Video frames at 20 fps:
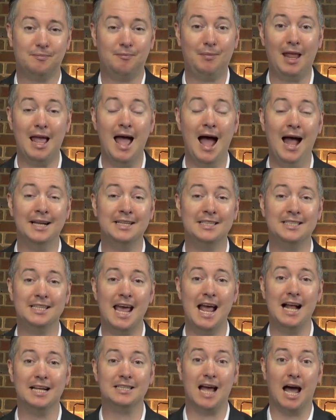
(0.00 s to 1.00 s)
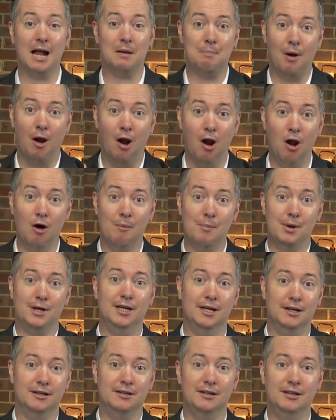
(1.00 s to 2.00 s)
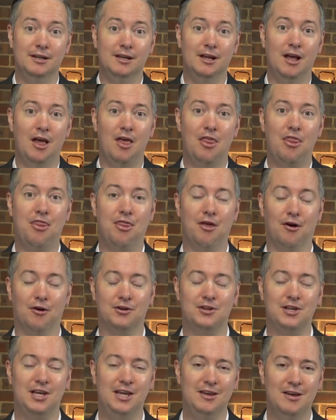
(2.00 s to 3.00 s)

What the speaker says: and sales had plummeted 30%.